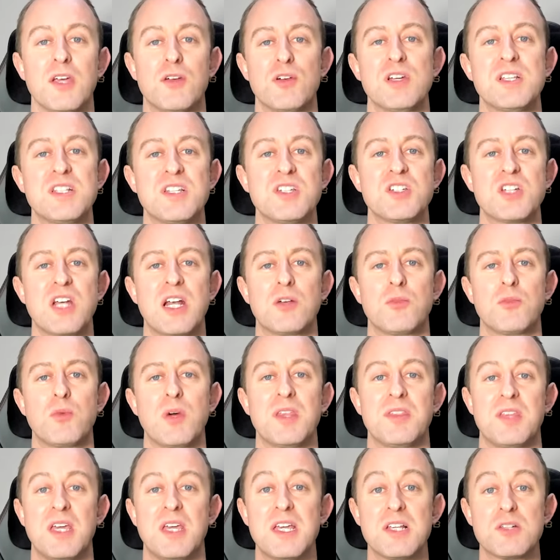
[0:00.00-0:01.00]
Increasing channel
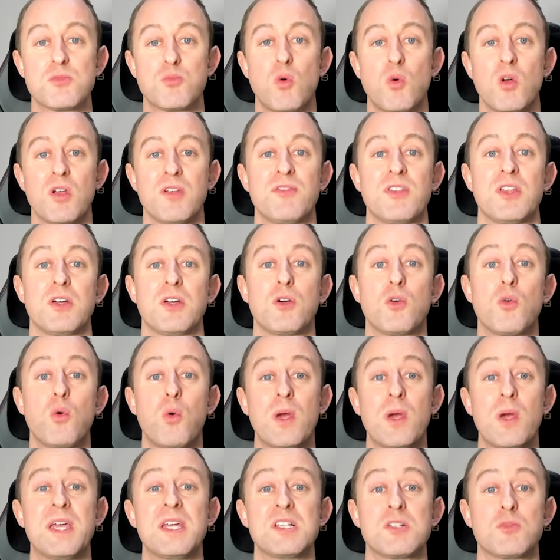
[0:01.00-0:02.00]
width is one of the
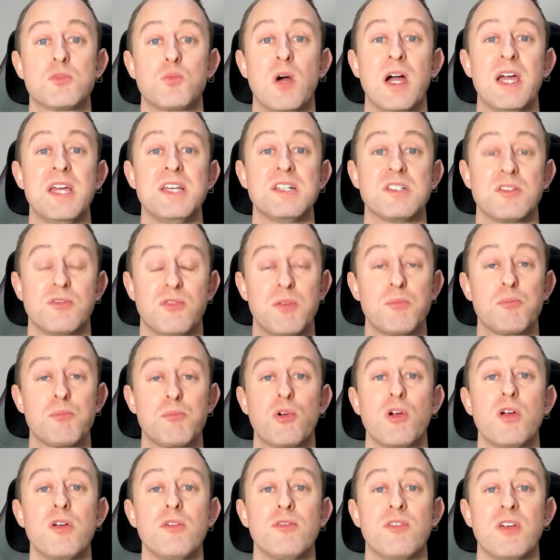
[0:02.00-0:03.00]
quickest ways of
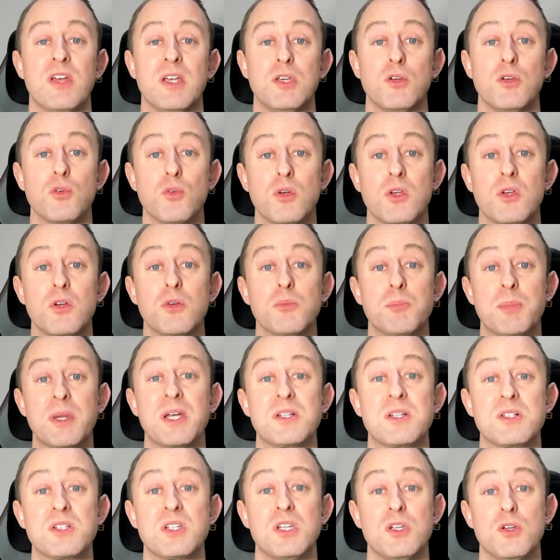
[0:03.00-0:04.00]
improving your
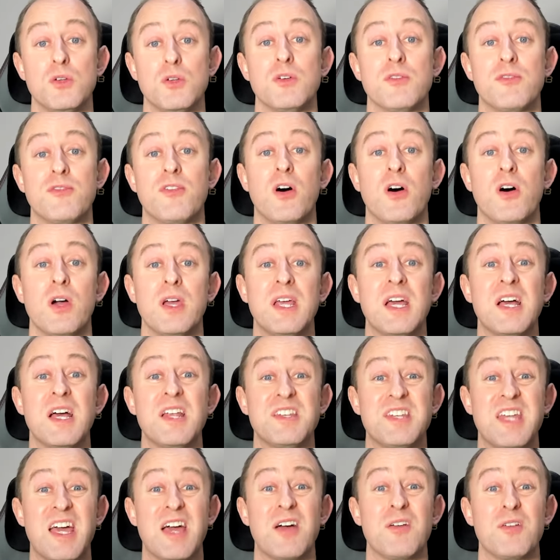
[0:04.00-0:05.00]
Ubiquiti Unifi
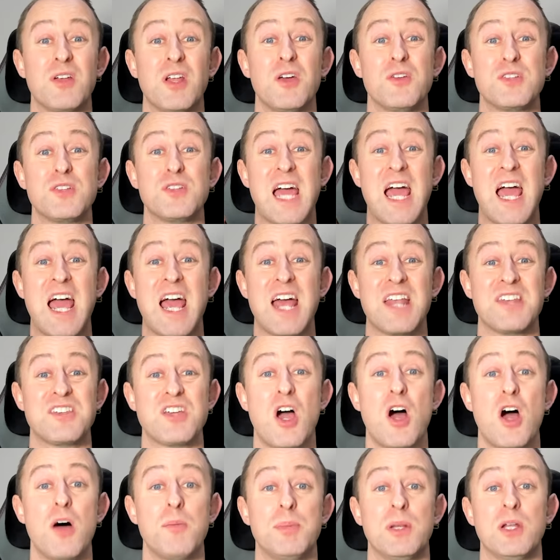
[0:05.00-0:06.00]
download and
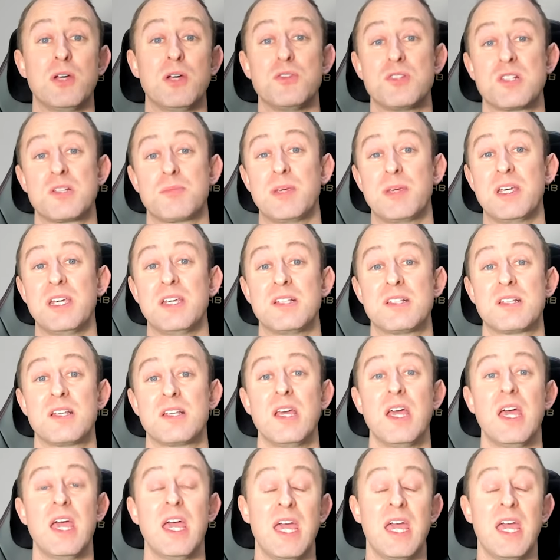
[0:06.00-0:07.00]
upload speeds.
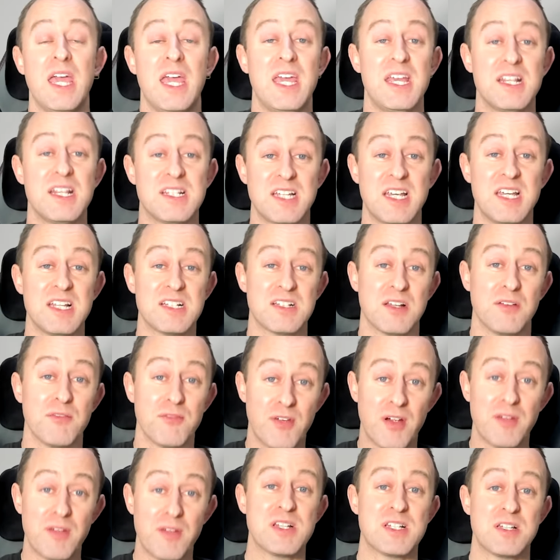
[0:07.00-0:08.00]
It is a
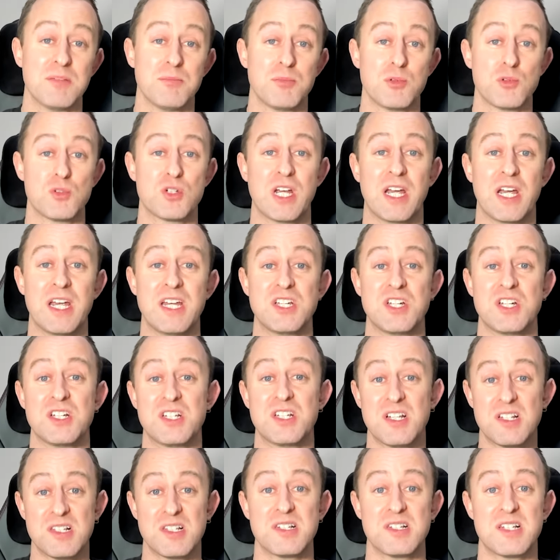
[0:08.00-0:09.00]
very simple change, it
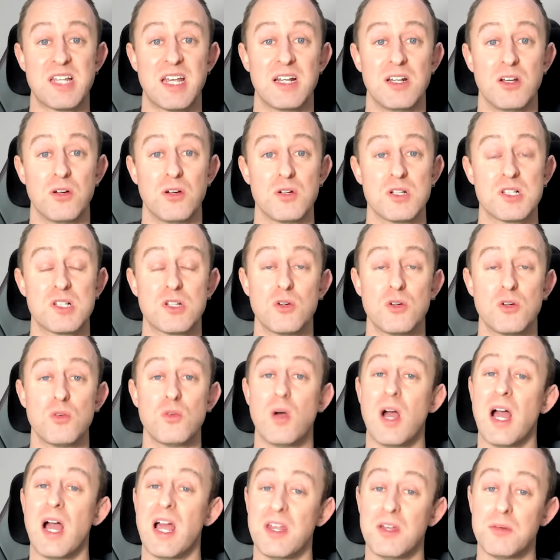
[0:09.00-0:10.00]
doesn't take long at
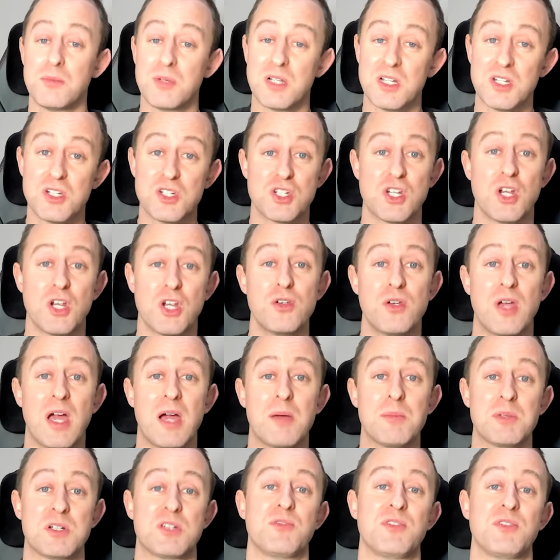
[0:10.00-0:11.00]
all, and I'm going to show you
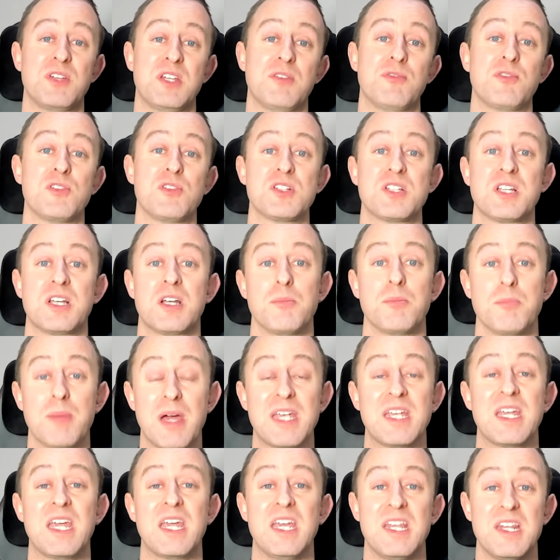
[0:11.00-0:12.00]
how much of a difference it can
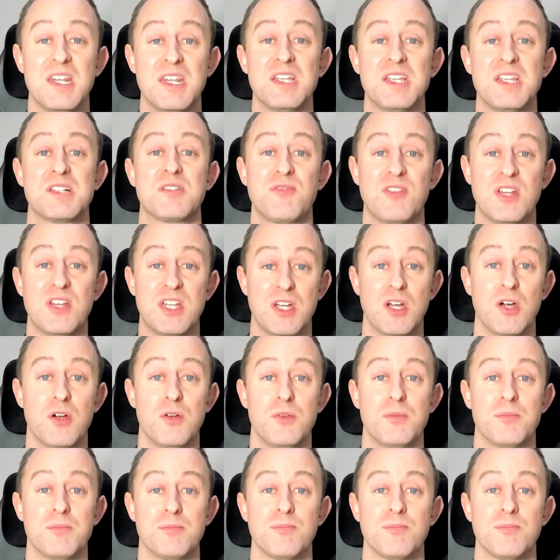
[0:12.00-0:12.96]
make in this video.